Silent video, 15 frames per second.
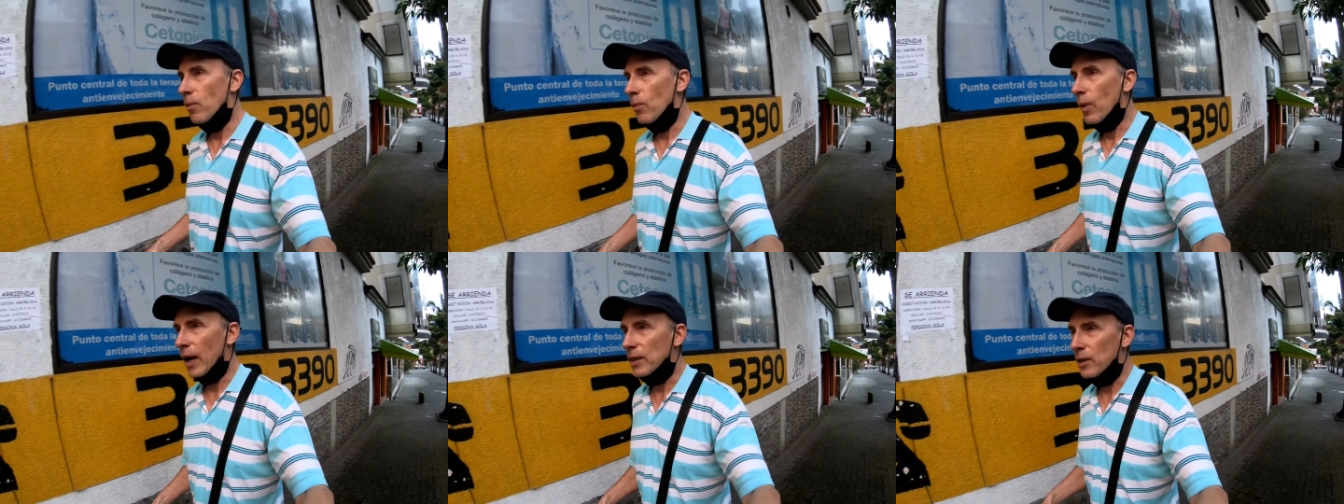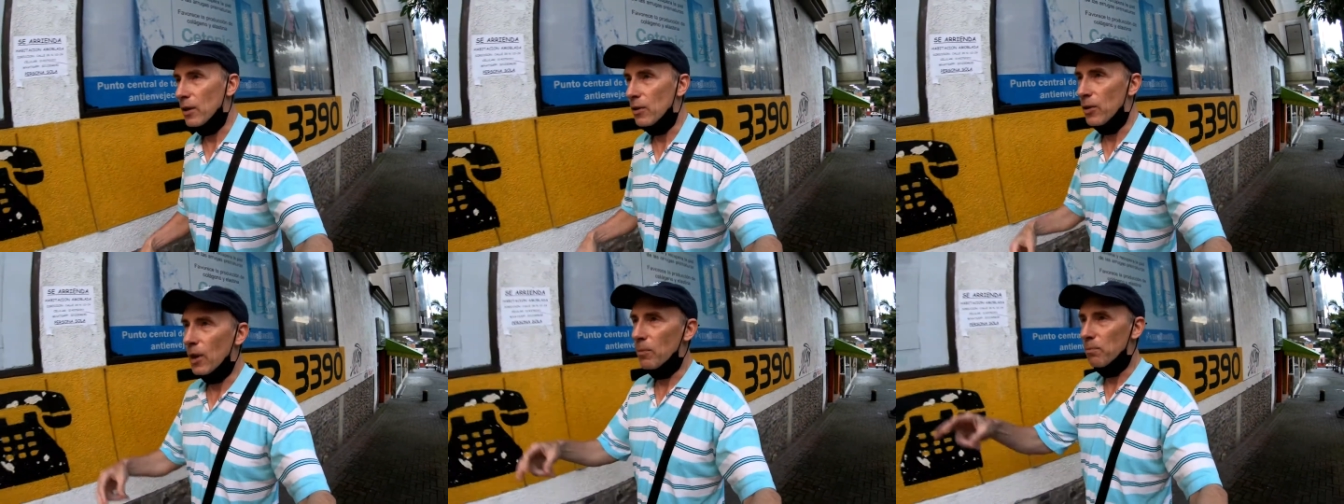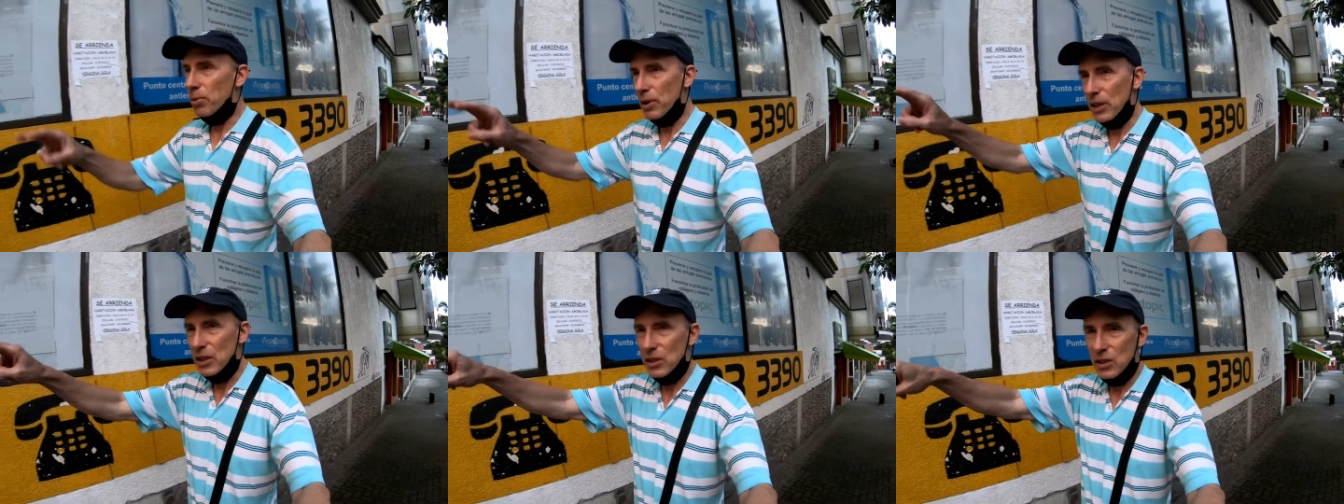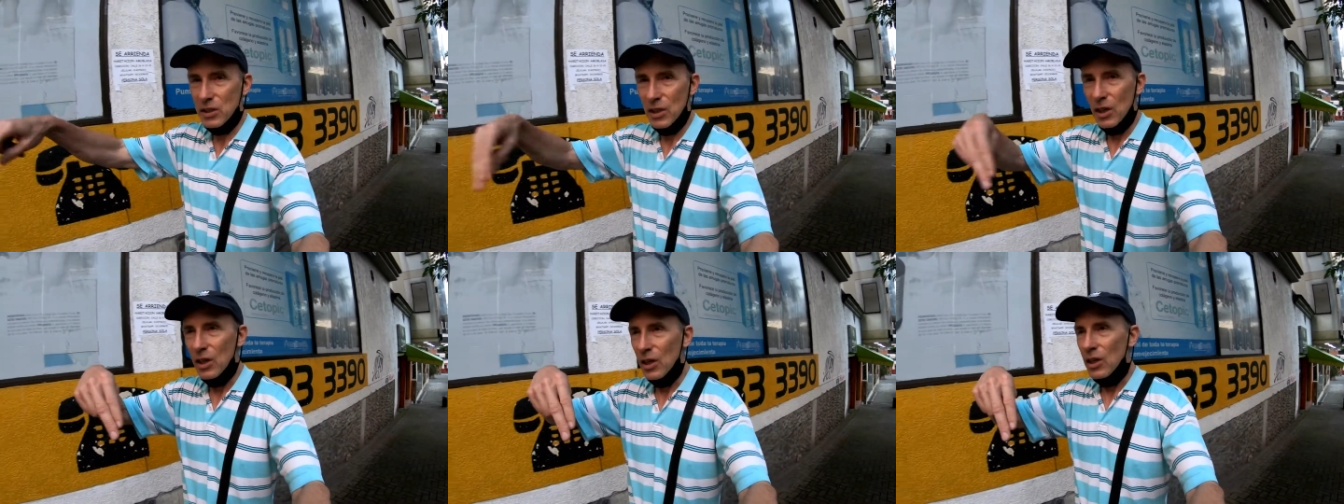record the police
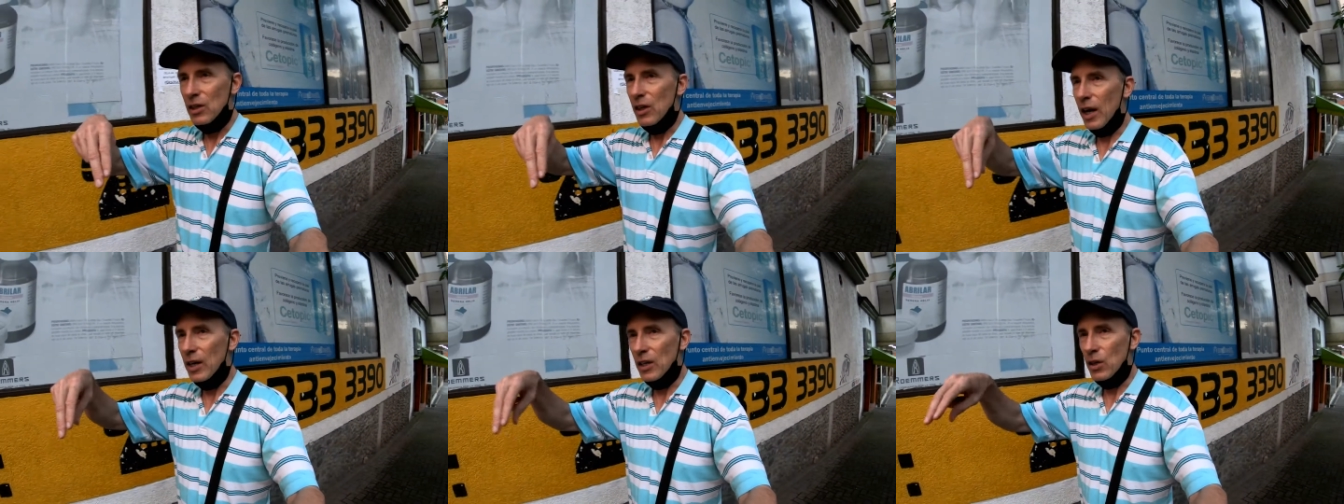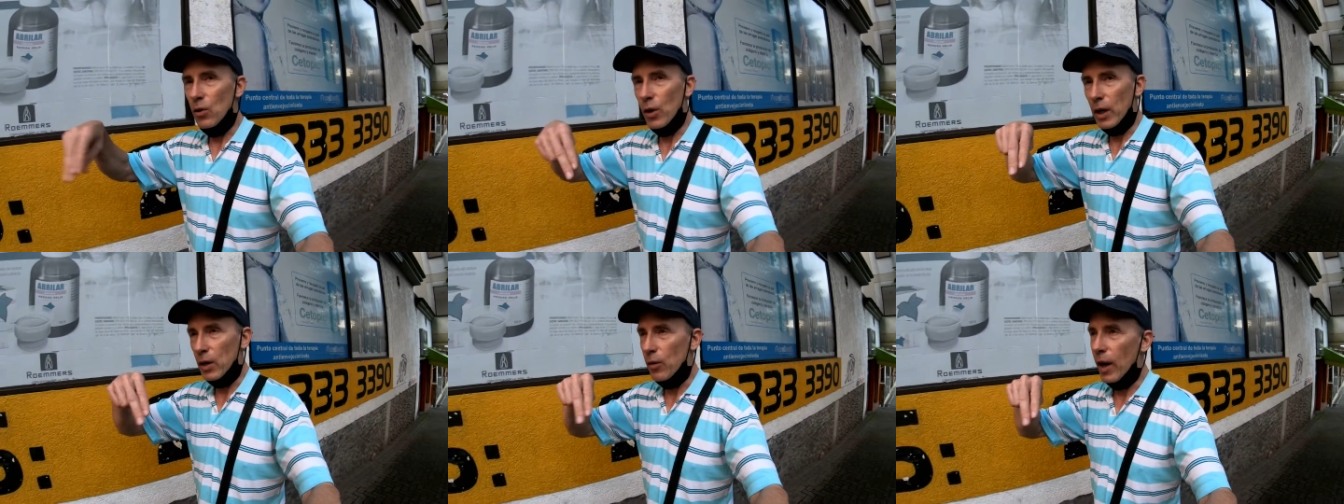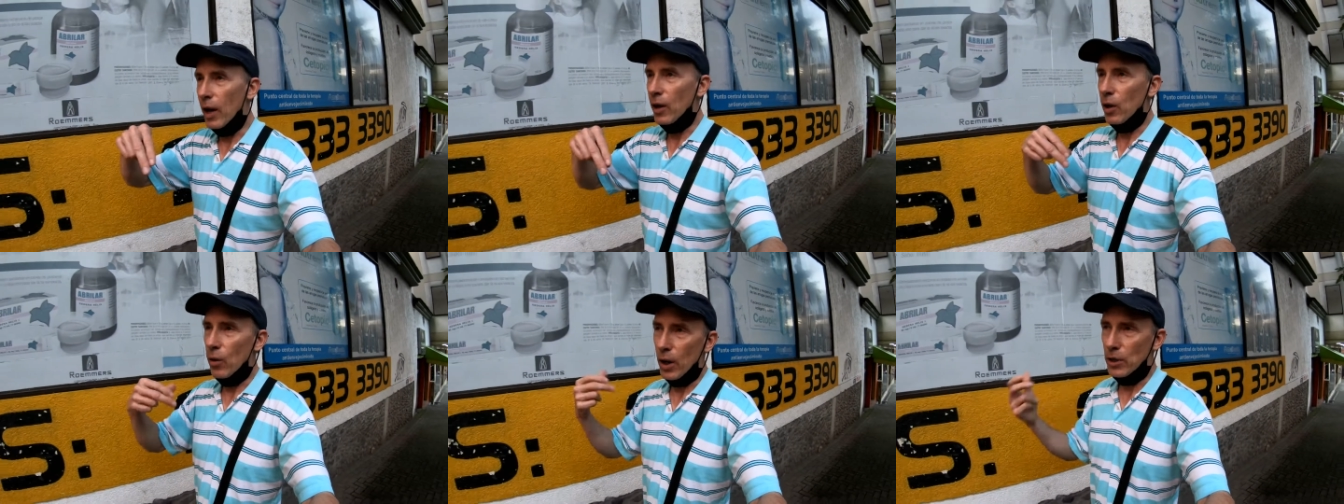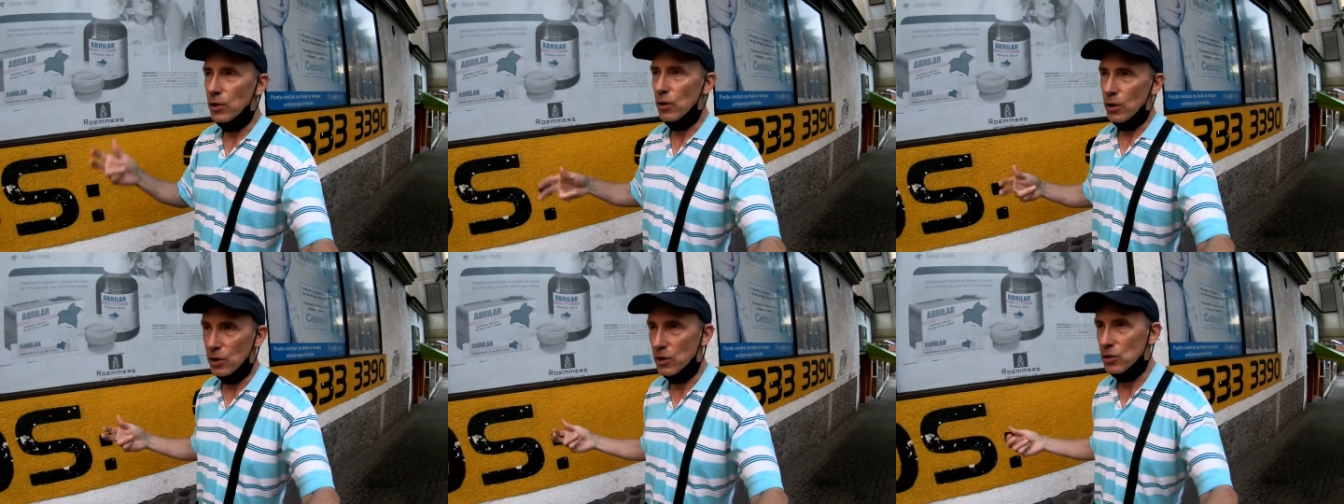kind of going around. I want to
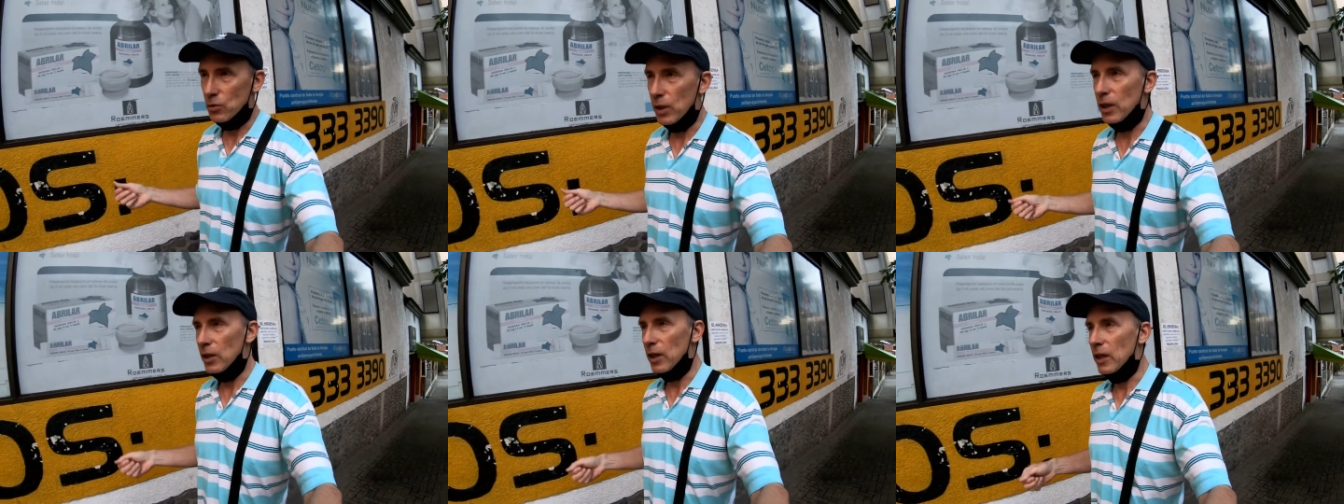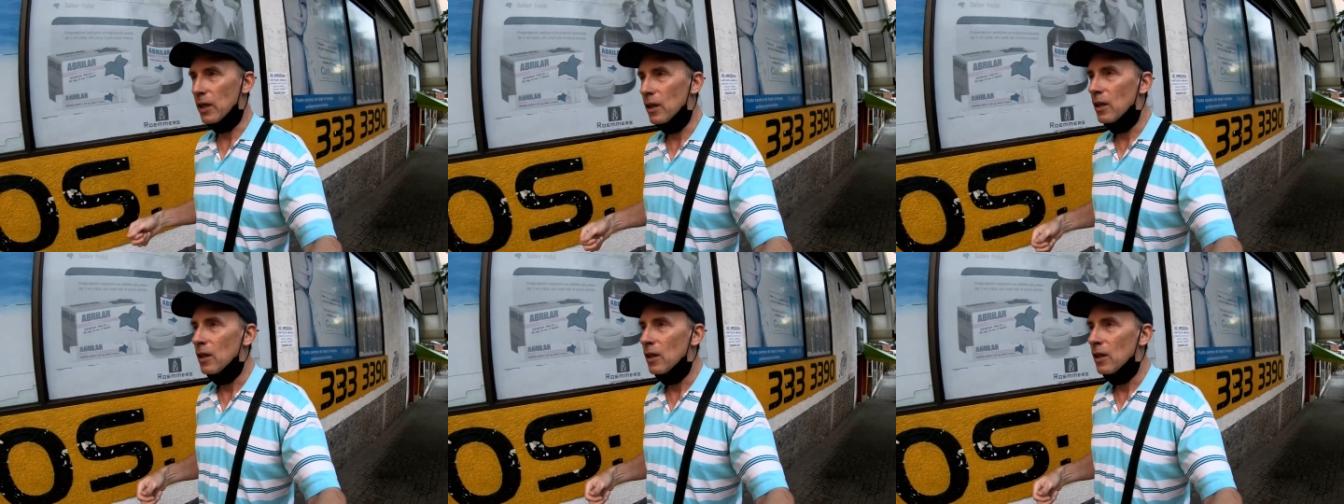do it discreetly.